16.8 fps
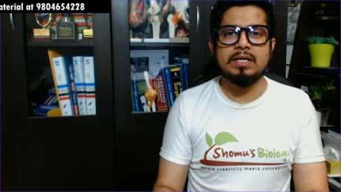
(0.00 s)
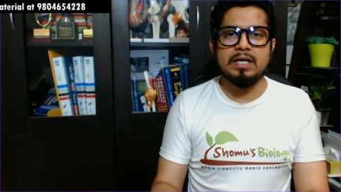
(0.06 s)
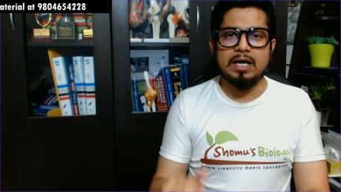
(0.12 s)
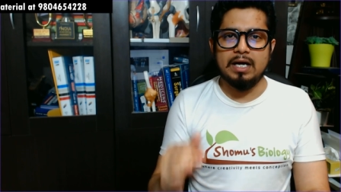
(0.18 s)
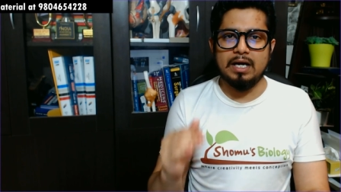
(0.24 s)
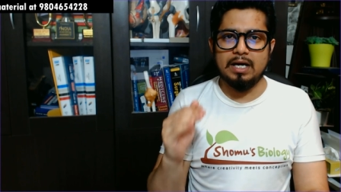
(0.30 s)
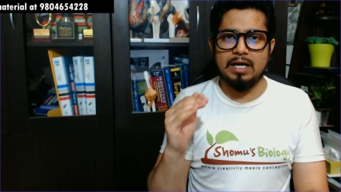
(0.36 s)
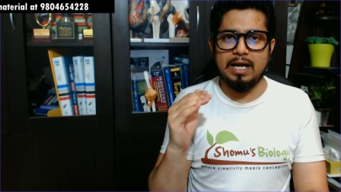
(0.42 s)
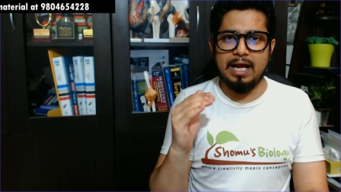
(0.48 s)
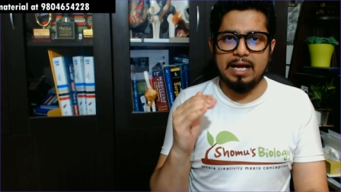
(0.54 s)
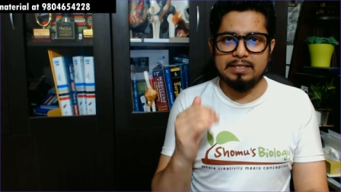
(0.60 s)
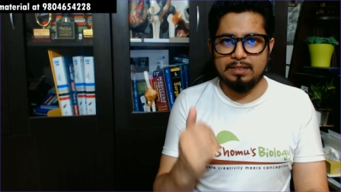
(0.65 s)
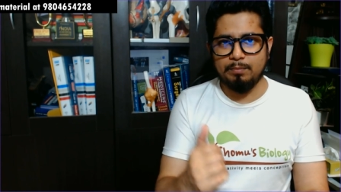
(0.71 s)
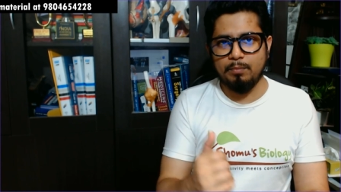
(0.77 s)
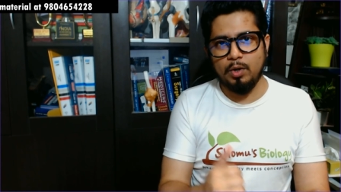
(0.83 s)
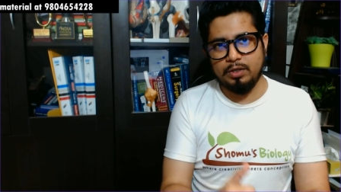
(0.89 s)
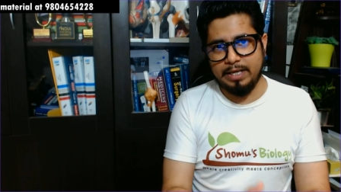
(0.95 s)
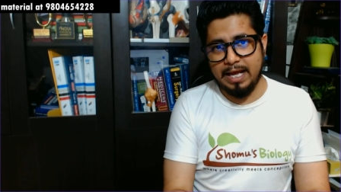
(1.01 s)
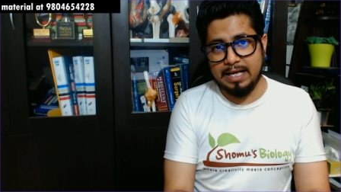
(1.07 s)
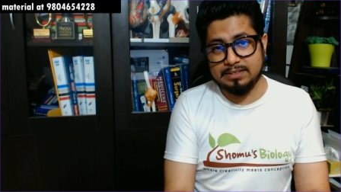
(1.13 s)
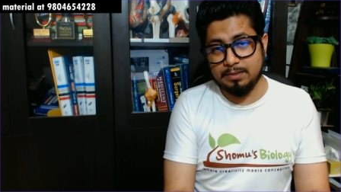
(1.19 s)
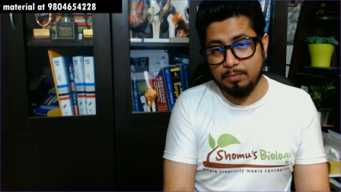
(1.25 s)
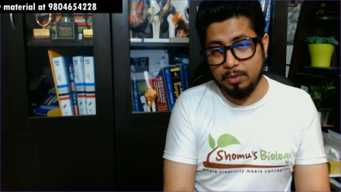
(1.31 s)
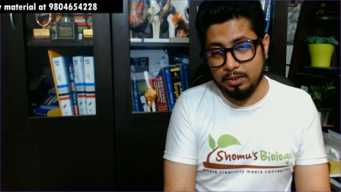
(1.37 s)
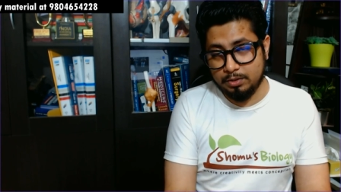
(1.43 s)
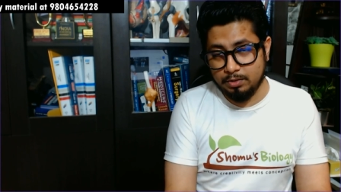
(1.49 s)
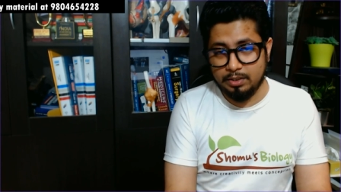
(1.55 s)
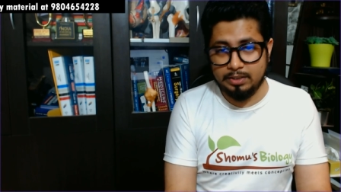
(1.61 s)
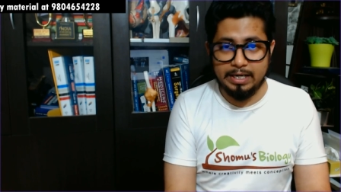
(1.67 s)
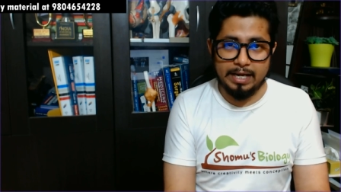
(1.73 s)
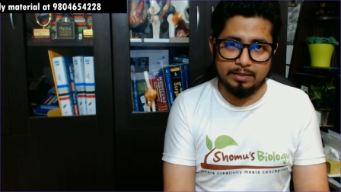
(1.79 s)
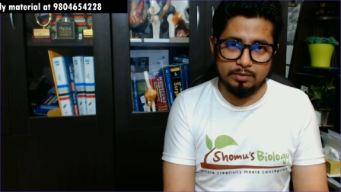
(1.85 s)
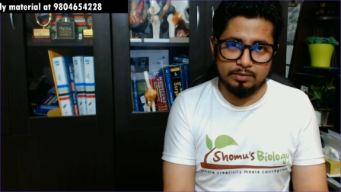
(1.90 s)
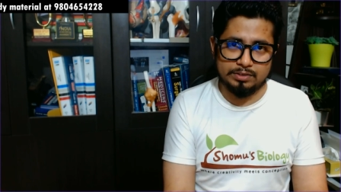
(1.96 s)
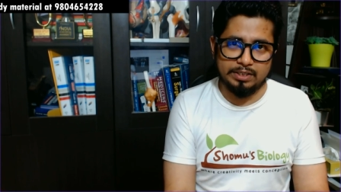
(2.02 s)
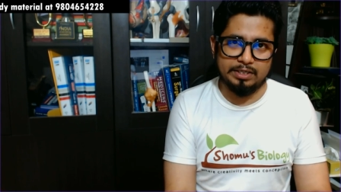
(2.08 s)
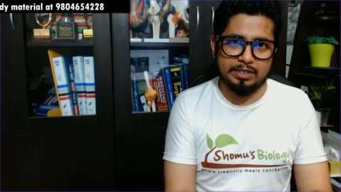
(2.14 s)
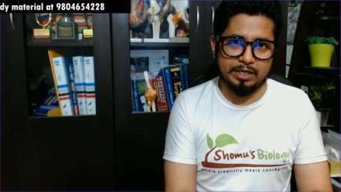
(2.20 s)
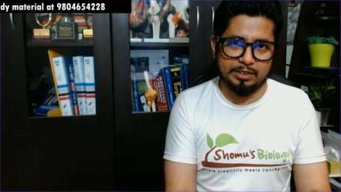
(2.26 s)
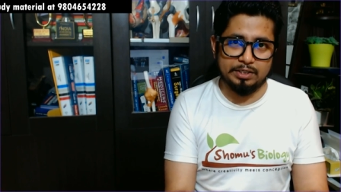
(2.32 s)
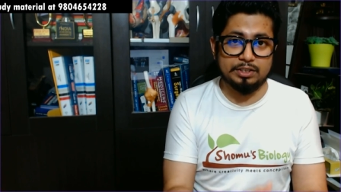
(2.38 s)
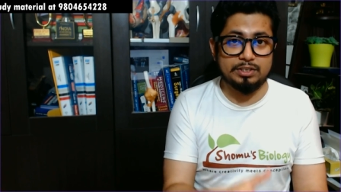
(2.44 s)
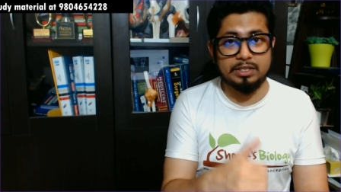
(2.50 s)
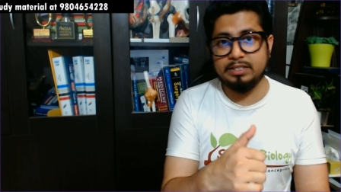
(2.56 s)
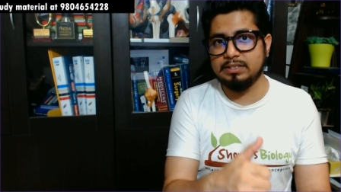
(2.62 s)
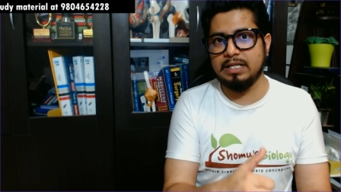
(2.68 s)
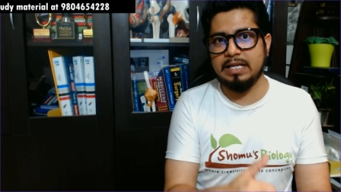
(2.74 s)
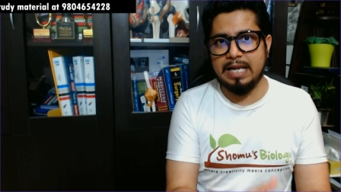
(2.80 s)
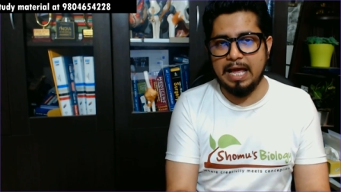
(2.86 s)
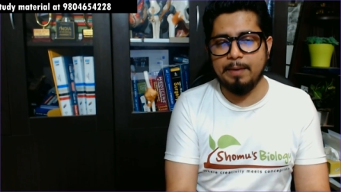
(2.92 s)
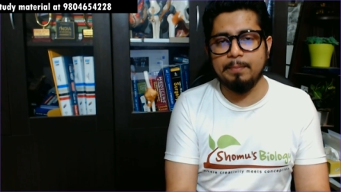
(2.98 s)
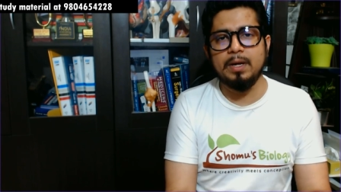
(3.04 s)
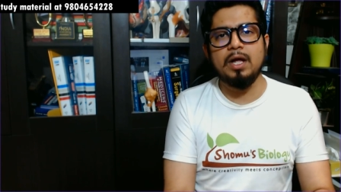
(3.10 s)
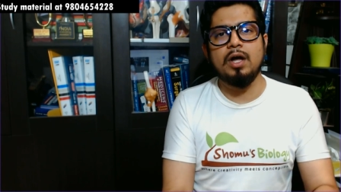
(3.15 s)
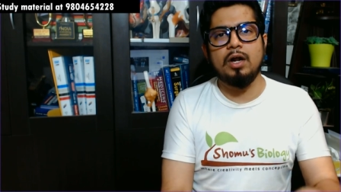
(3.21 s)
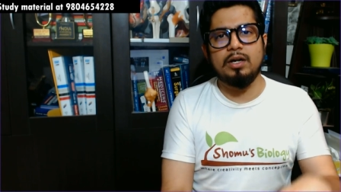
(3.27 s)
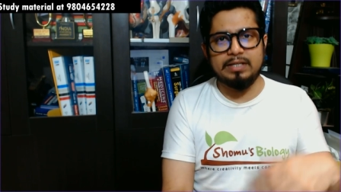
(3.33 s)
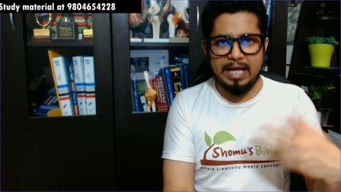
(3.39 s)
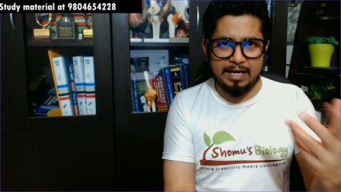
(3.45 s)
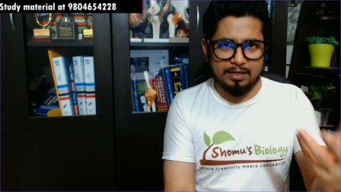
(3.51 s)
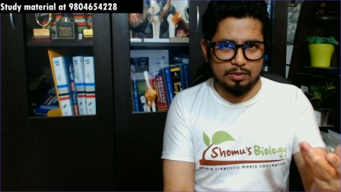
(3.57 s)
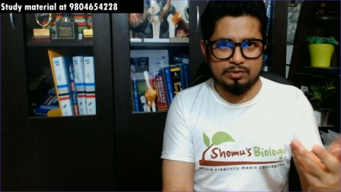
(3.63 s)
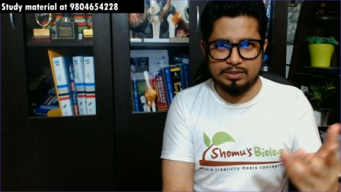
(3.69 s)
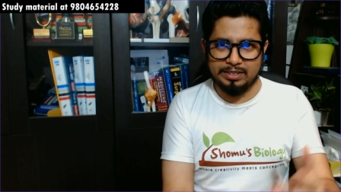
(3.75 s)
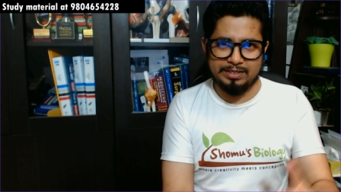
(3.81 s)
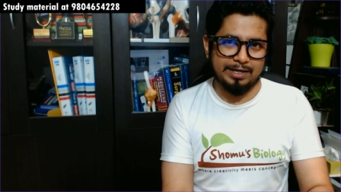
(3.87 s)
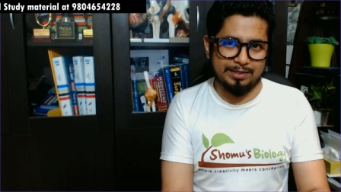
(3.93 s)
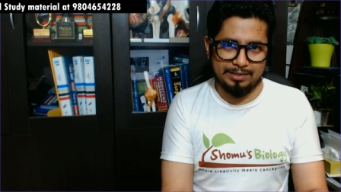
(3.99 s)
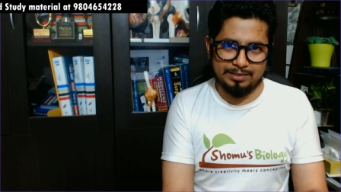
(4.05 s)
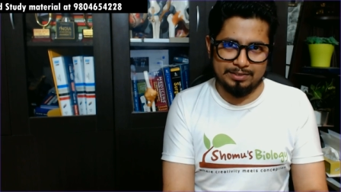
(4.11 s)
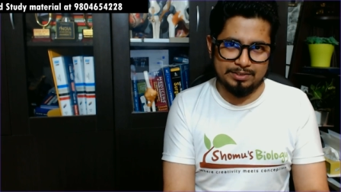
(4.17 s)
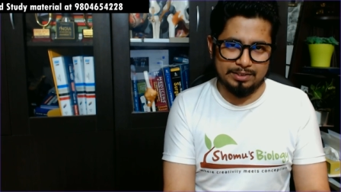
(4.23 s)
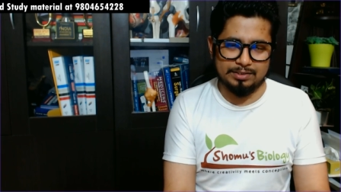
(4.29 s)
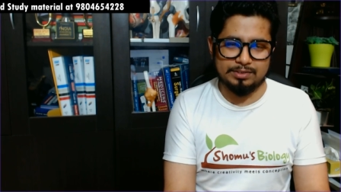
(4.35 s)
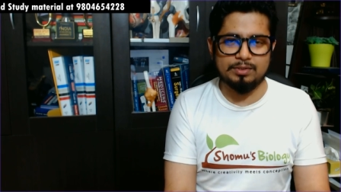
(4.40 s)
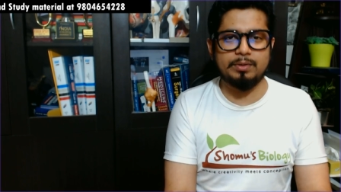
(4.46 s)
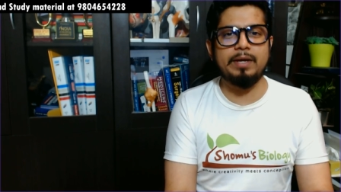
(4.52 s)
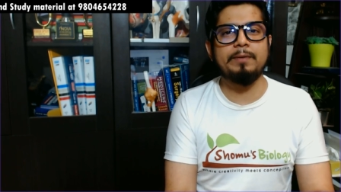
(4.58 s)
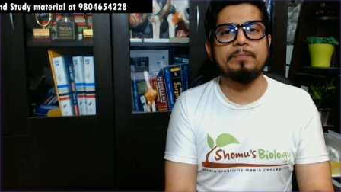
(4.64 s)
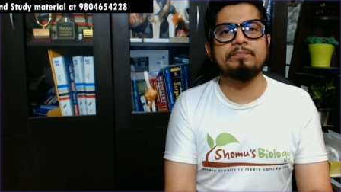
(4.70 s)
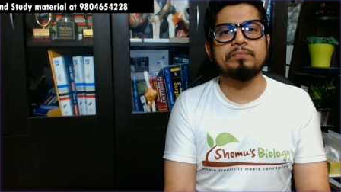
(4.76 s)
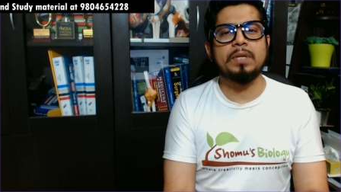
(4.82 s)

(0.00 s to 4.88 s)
as a molecular diagnostic technician in the lab, diagnostic technicians, okay?